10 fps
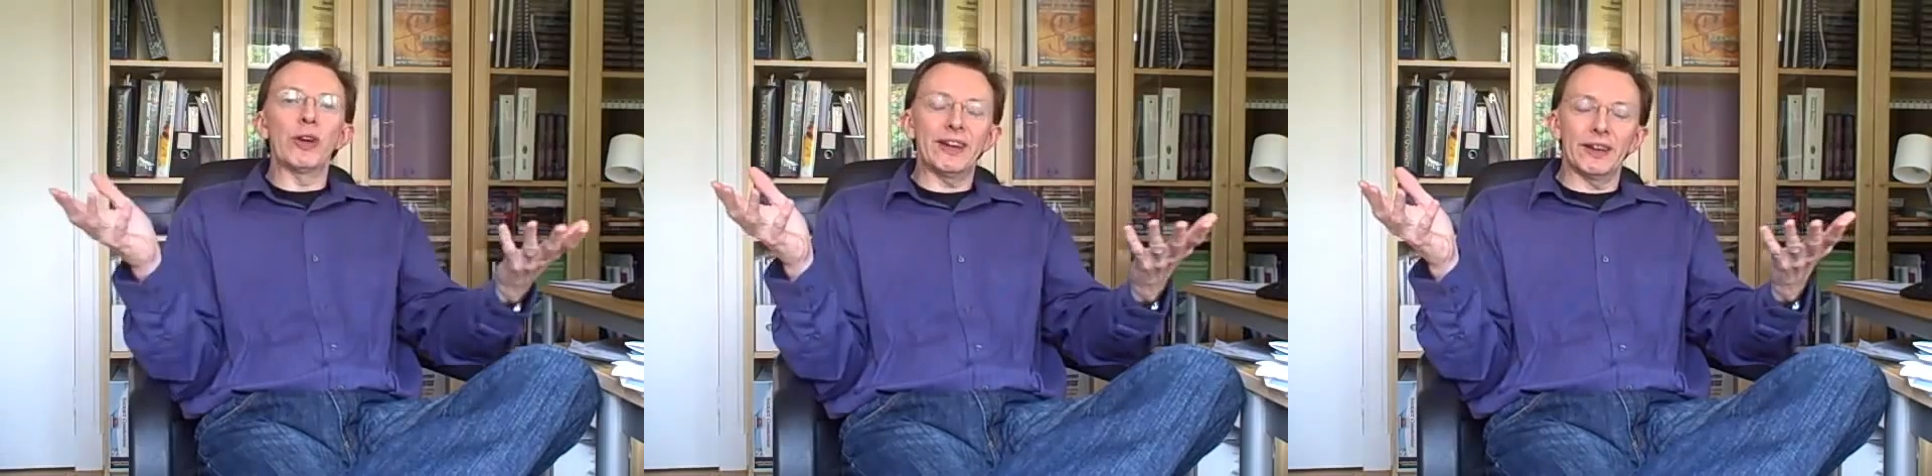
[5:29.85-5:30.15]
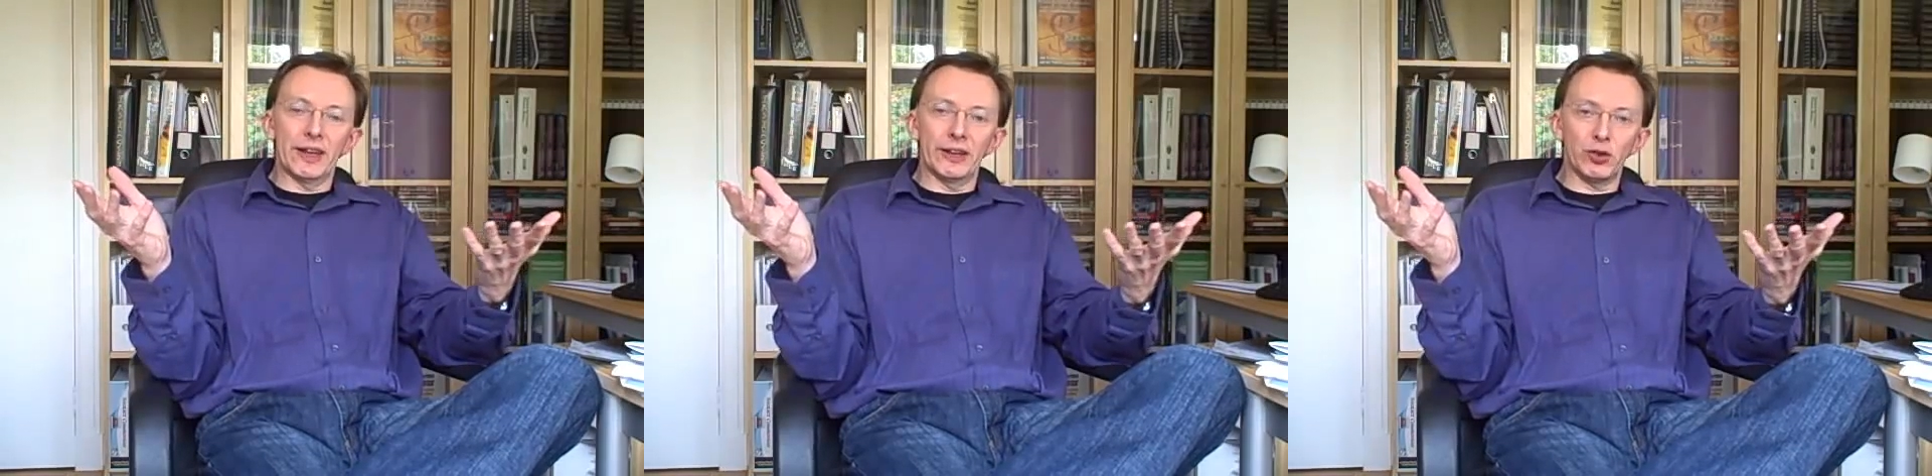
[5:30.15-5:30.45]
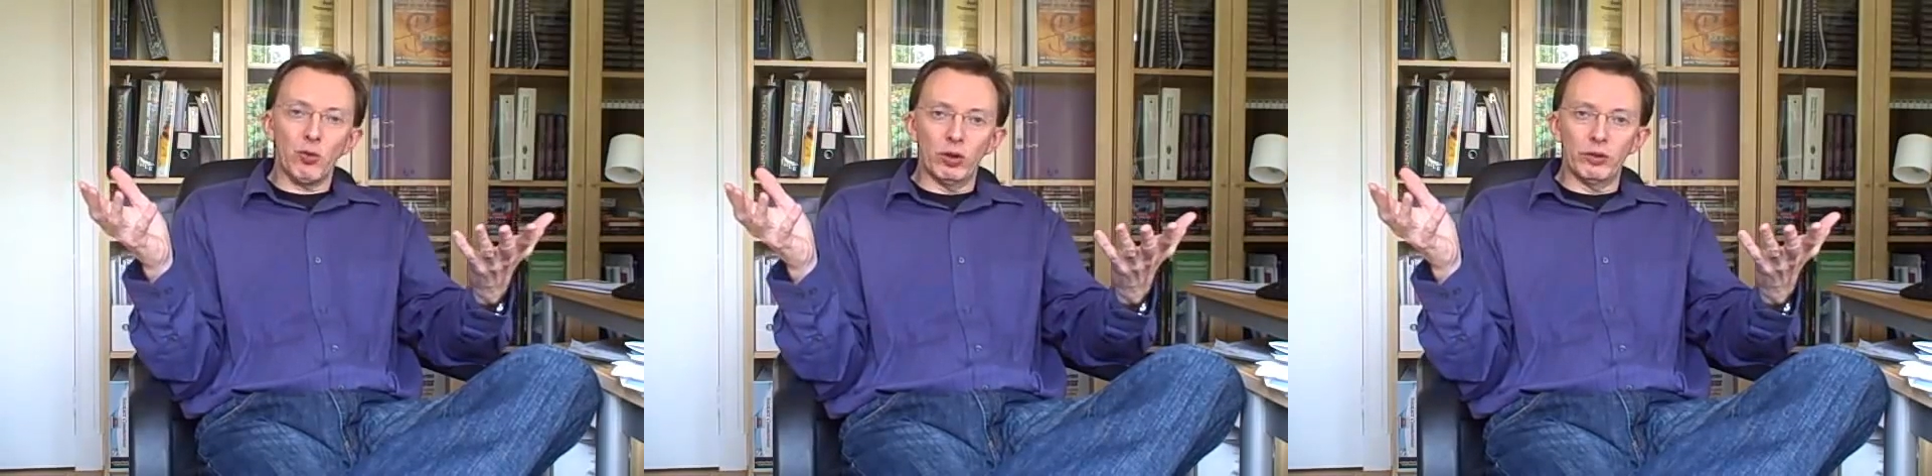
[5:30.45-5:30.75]

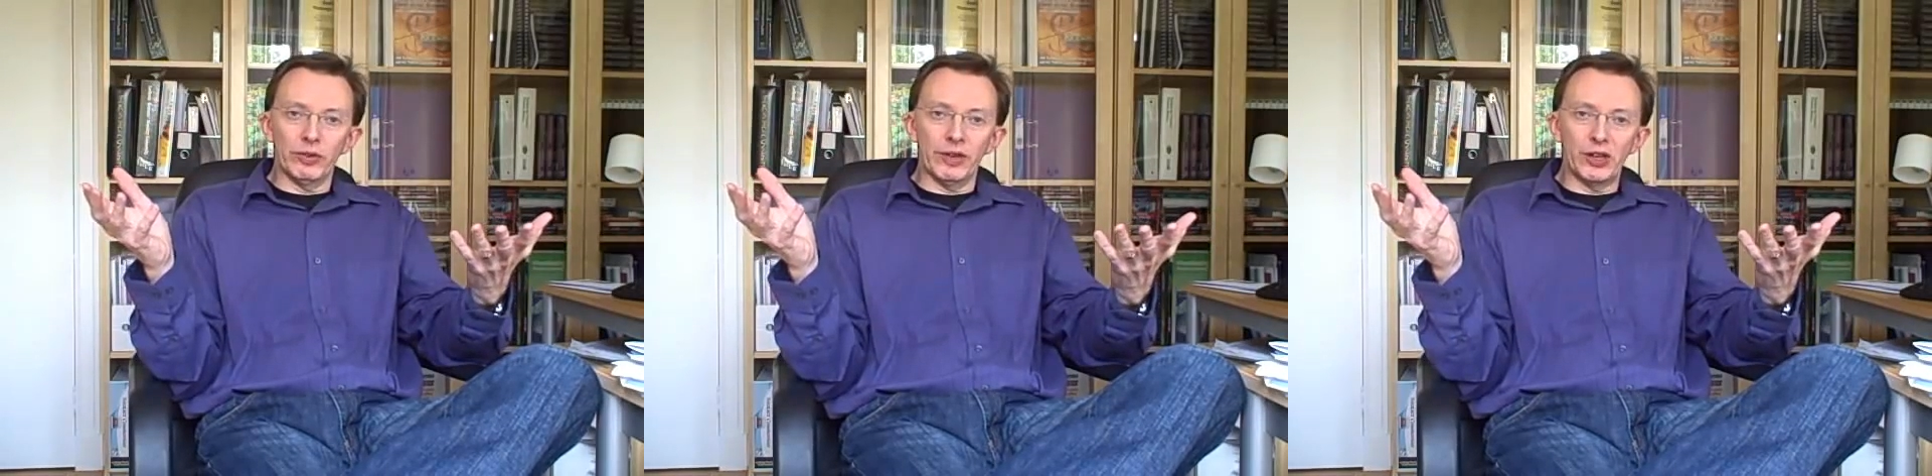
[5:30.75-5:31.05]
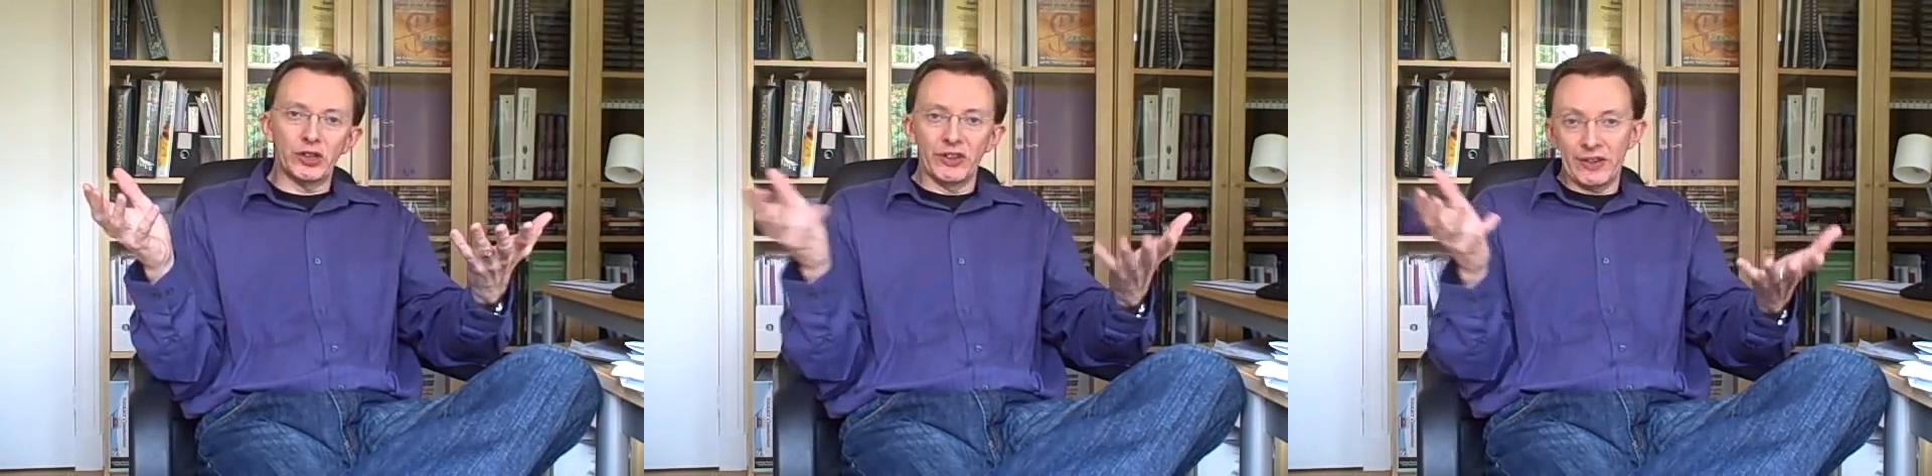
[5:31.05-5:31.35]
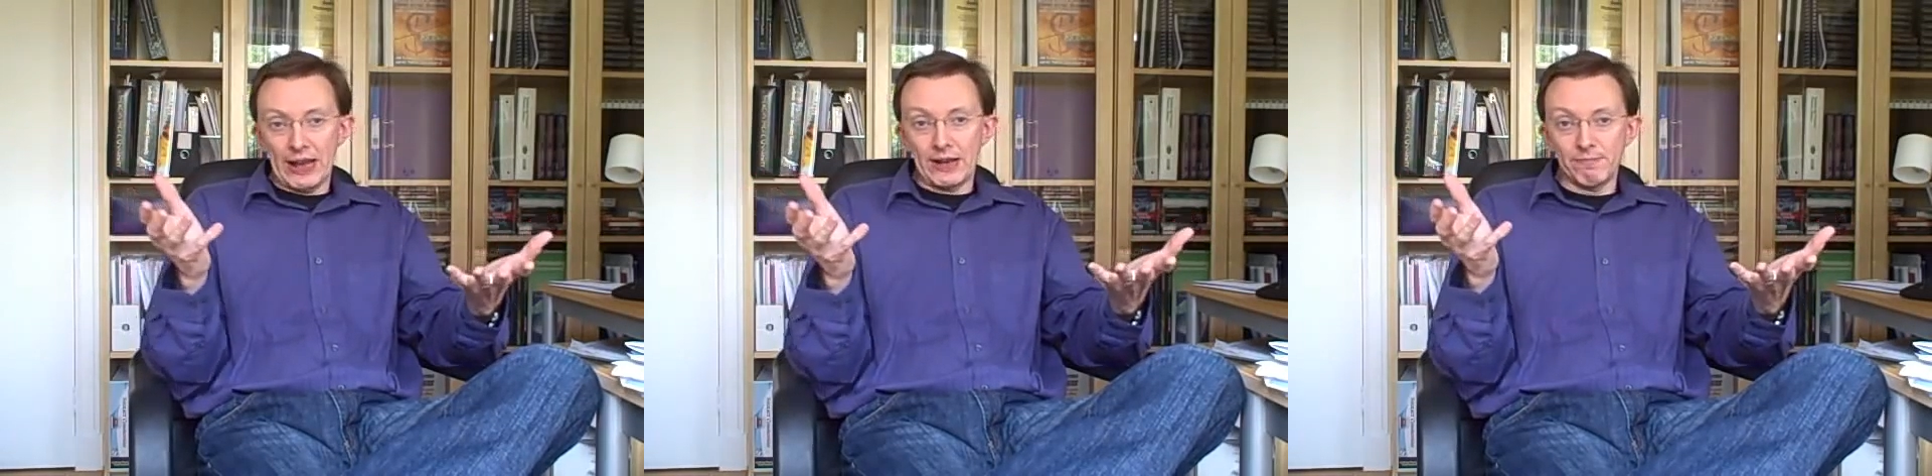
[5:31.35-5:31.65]
recognised qualification
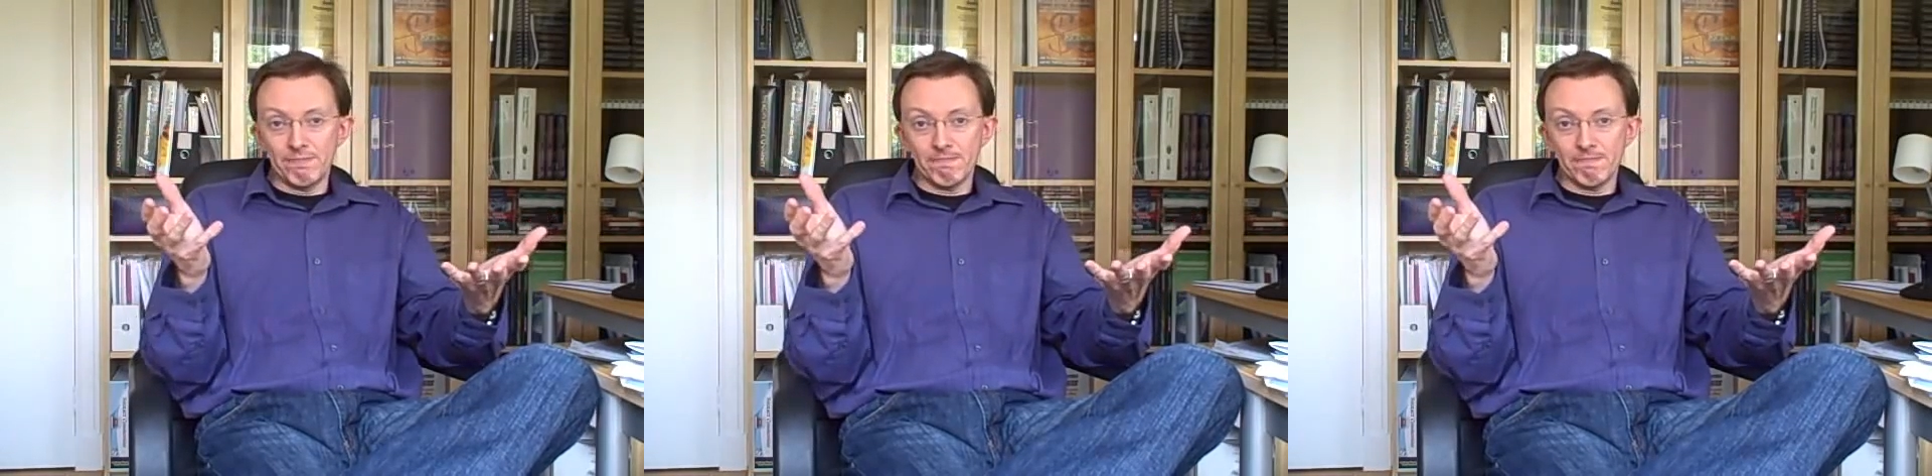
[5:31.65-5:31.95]
at the end.